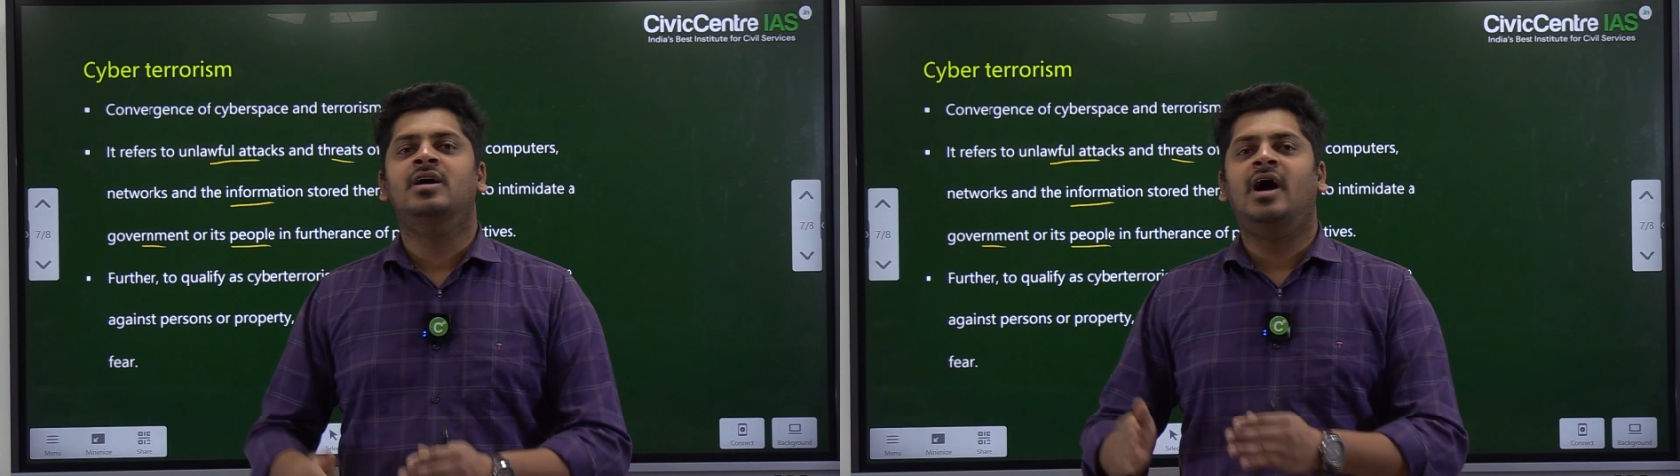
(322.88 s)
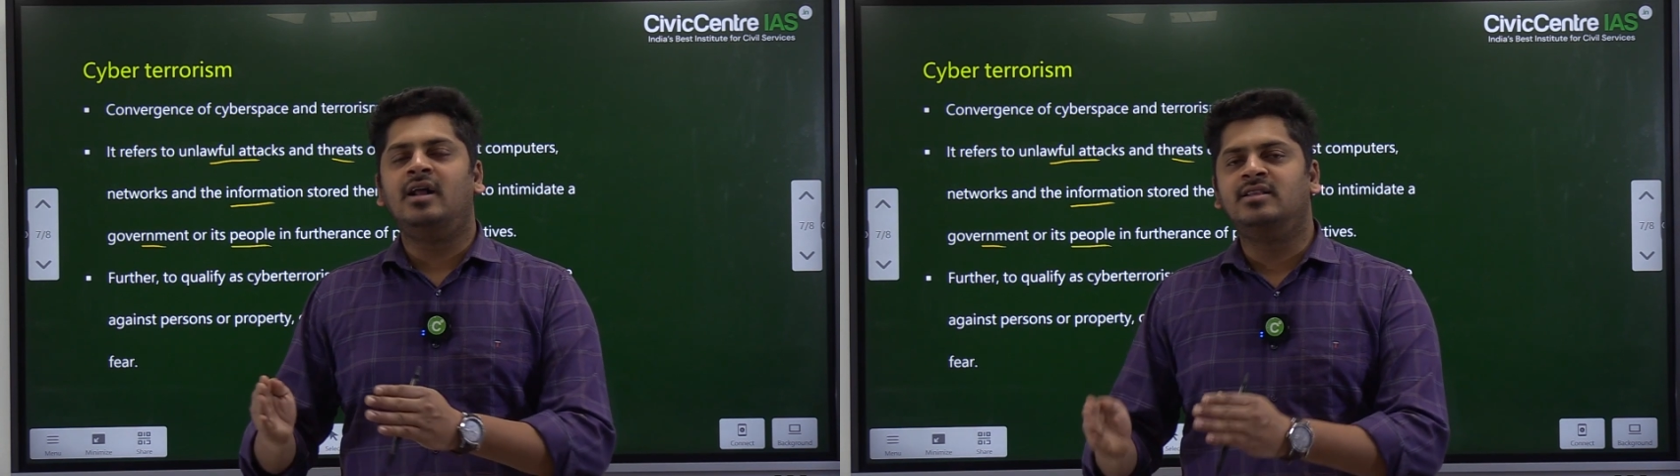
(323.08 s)

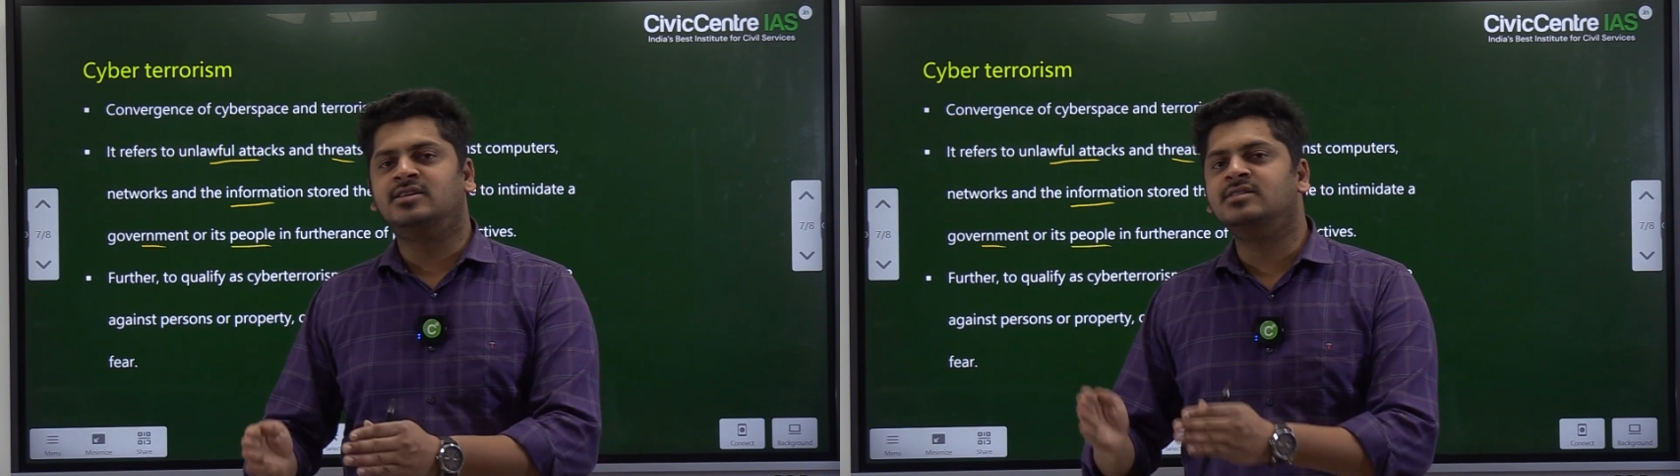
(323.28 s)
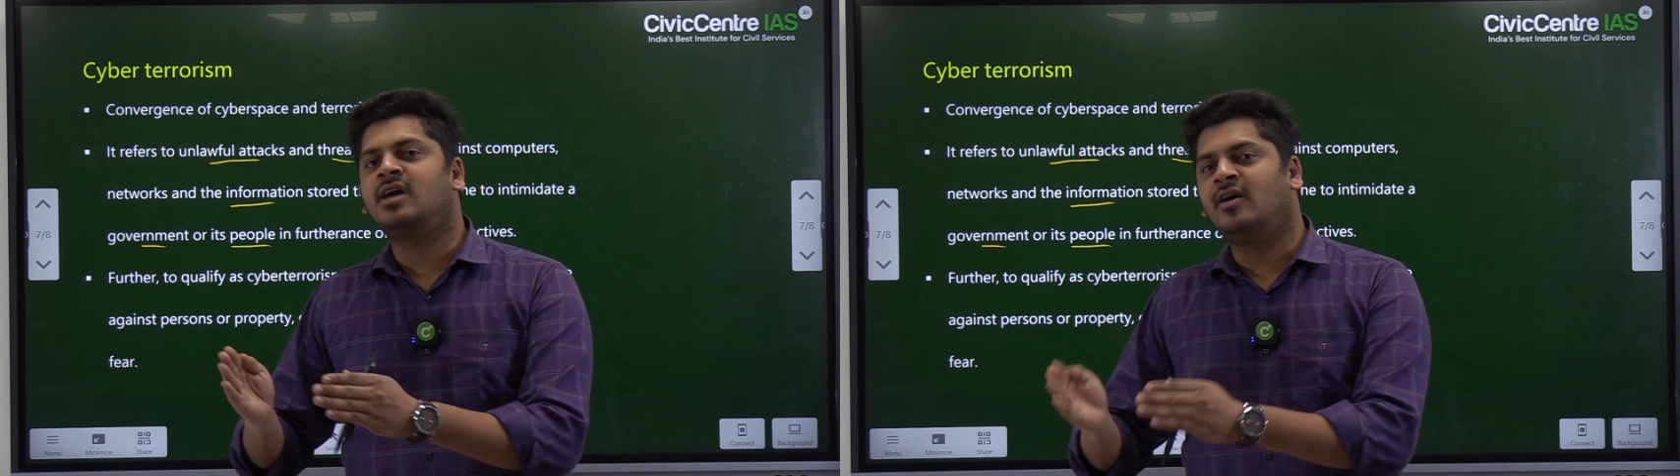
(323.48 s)
and this
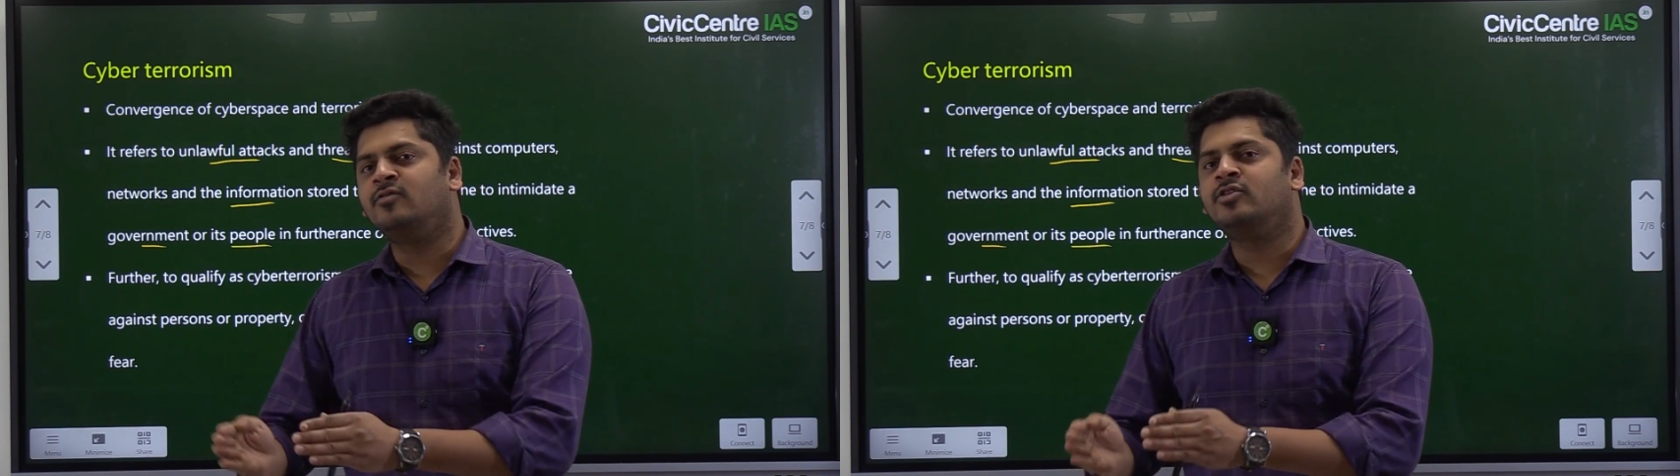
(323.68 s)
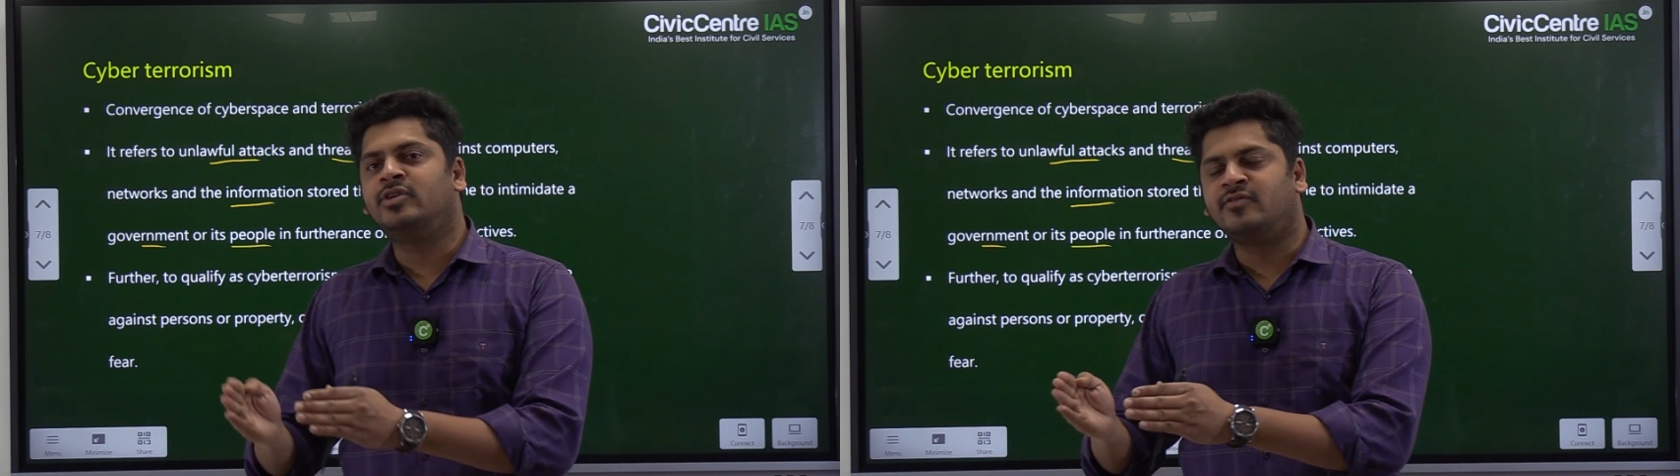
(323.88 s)
is
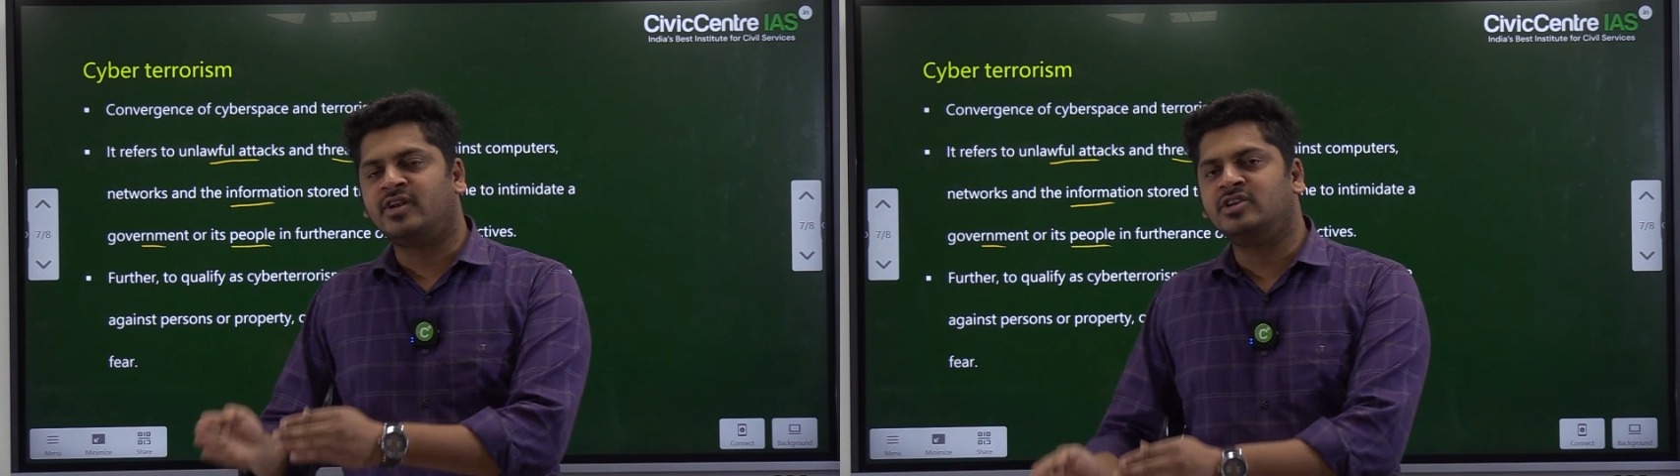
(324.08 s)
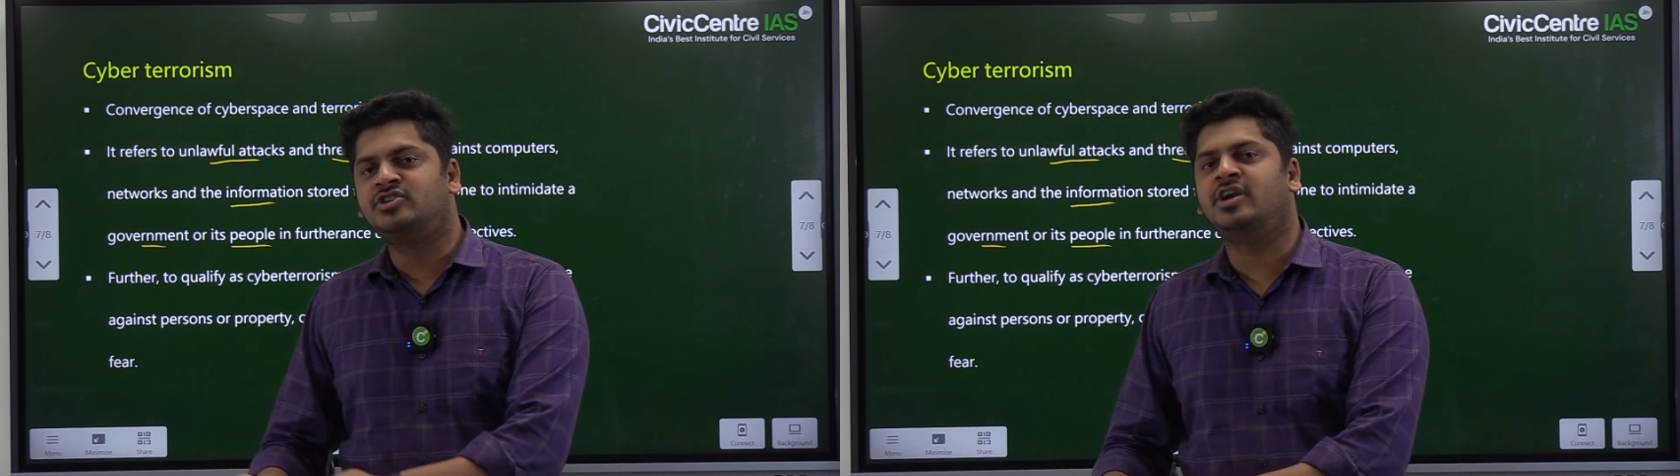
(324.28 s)
how you
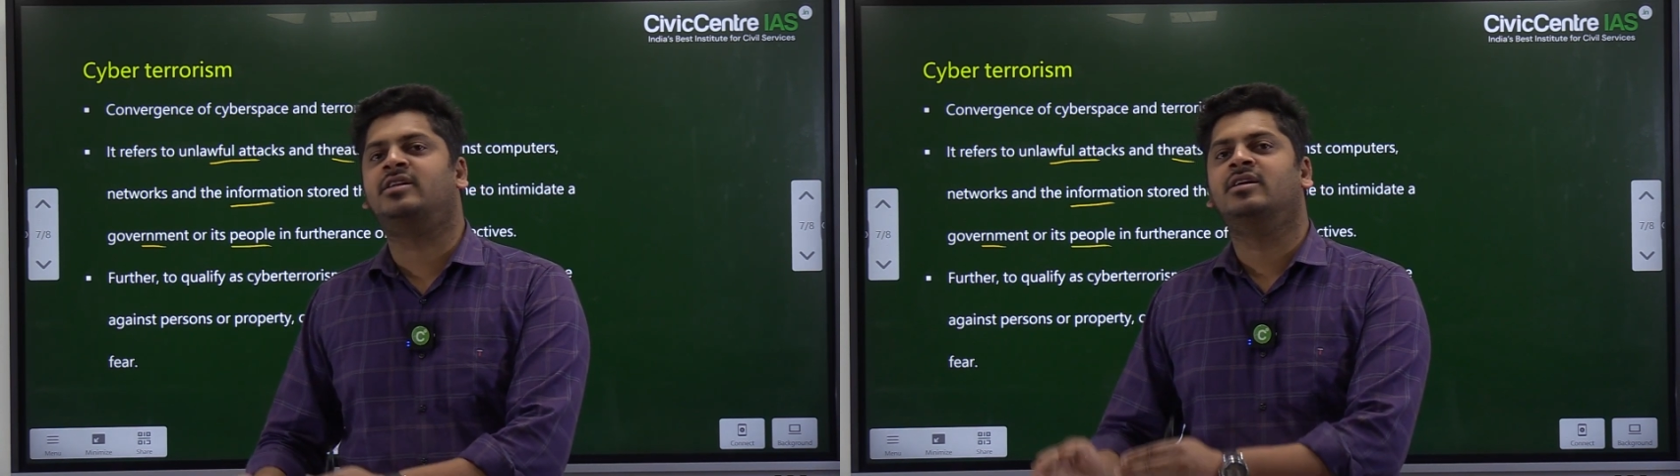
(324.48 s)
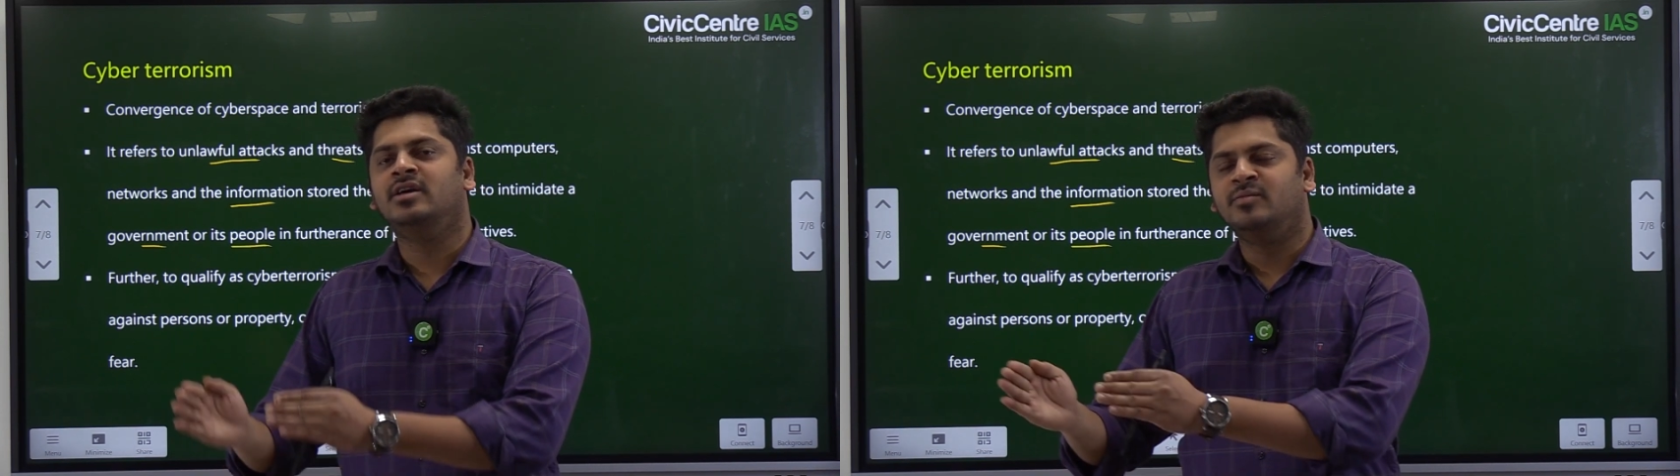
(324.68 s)
differentiate